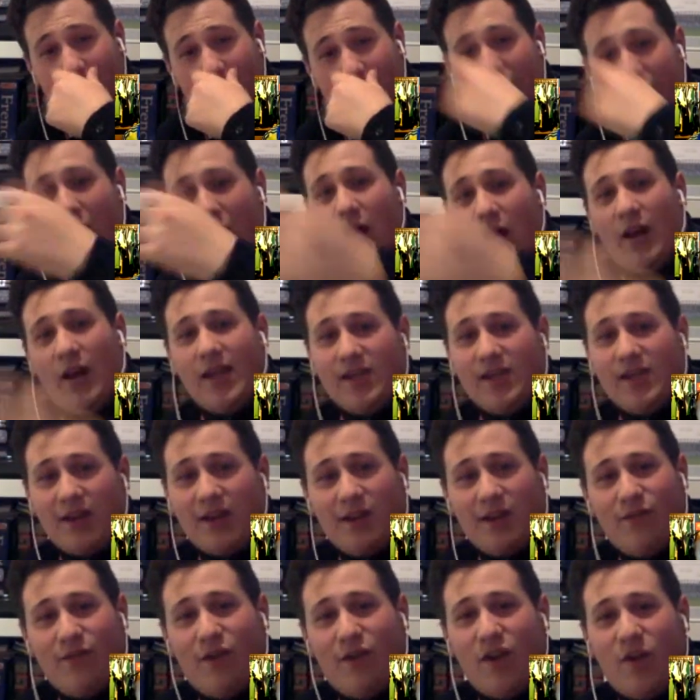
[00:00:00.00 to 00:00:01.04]
unless I can
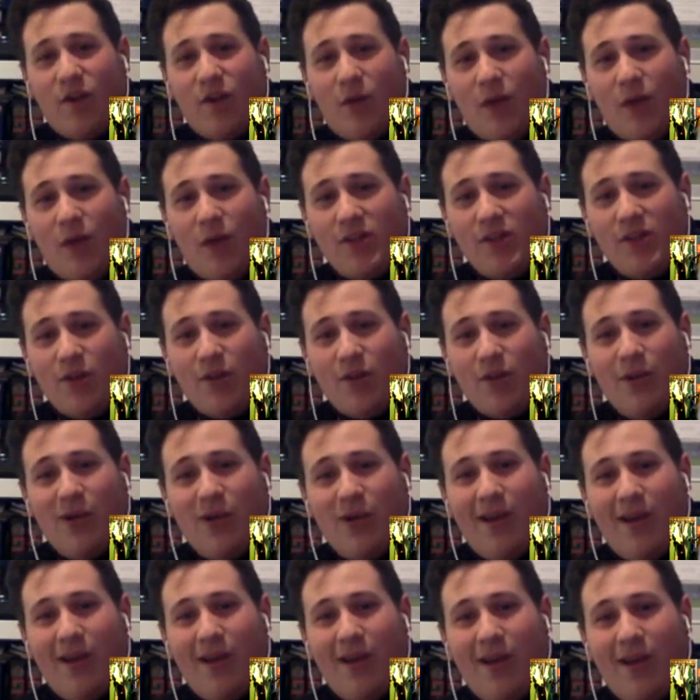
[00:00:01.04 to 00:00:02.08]
find a way to
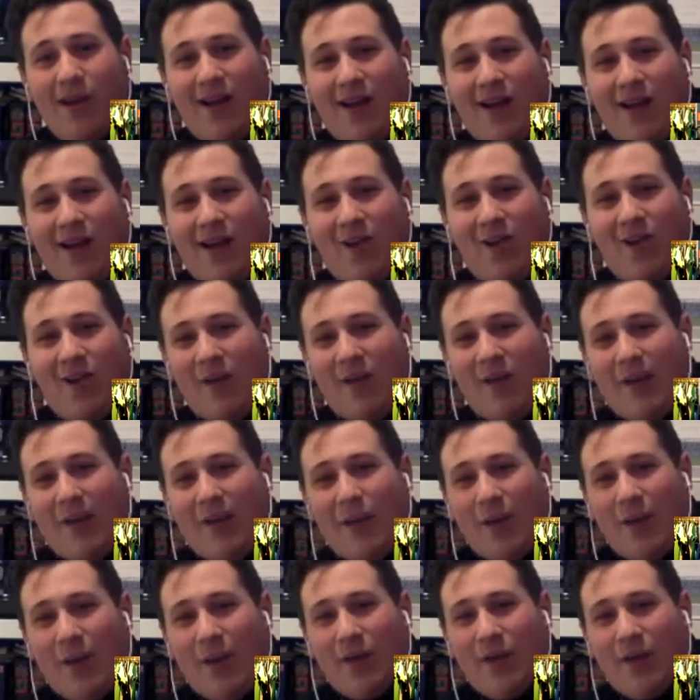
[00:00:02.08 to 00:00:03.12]
sort out my camera
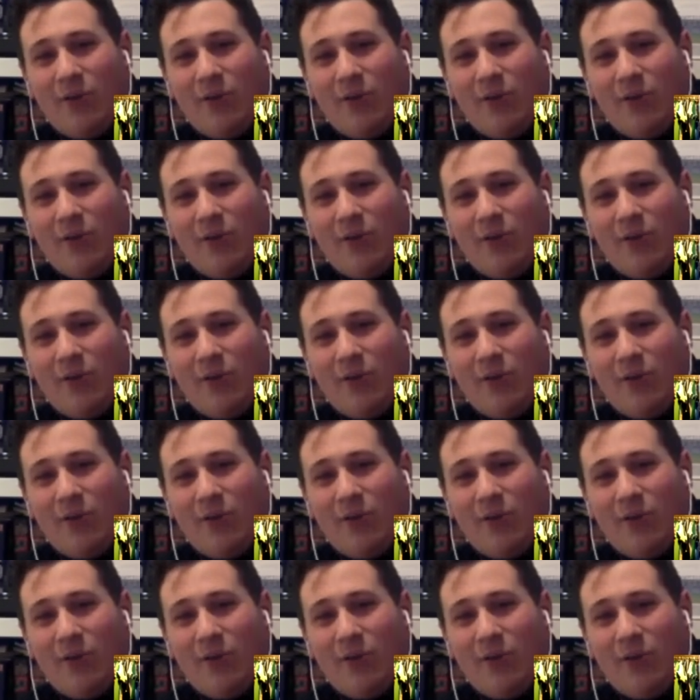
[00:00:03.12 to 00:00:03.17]
angles.